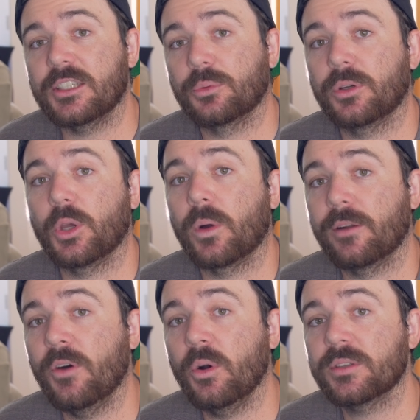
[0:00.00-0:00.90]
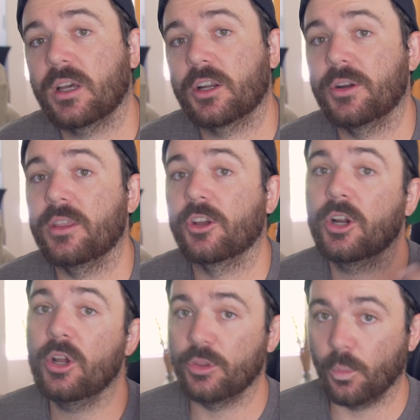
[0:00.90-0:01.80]
that you really want to focus on are
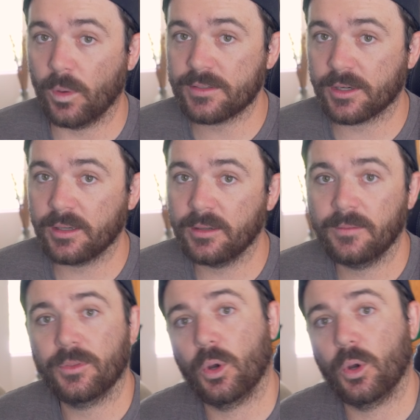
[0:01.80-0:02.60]
either the winter